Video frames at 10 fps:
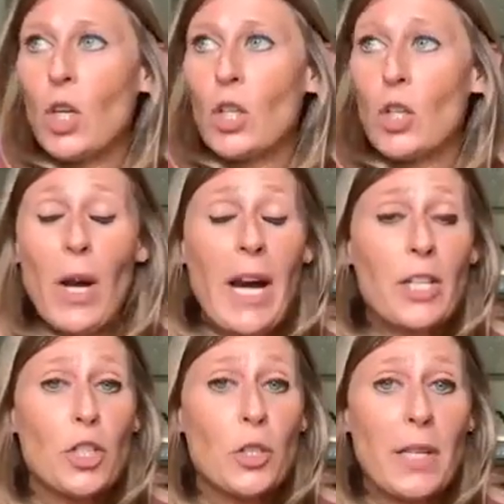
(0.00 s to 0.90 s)
you're
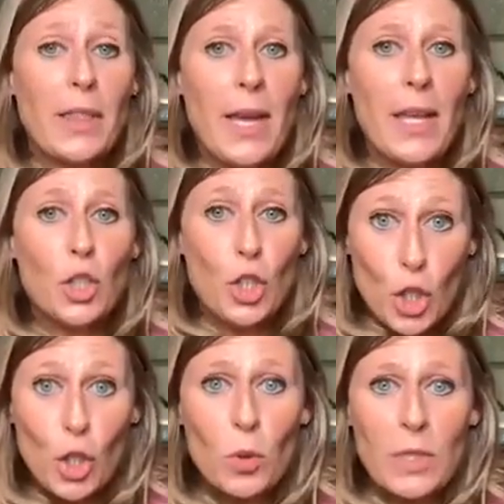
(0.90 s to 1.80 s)
actually then
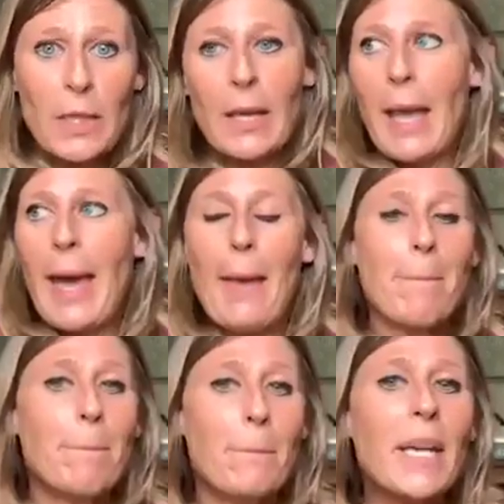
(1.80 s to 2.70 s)
choosing
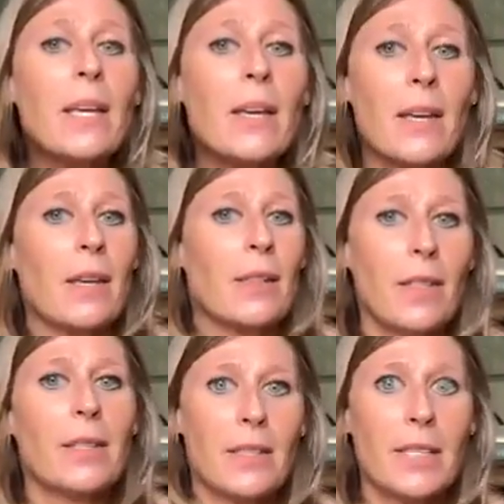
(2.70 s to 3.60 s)
and being
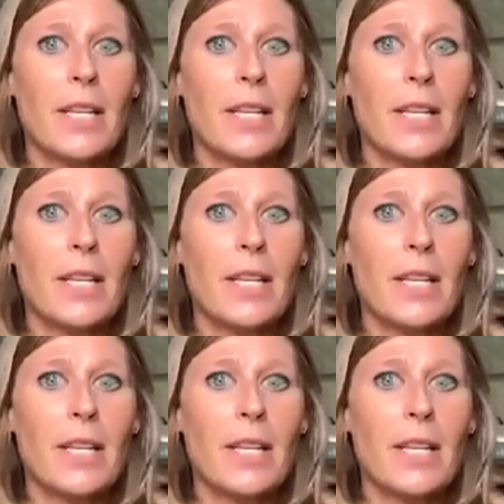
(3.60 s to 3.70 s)
this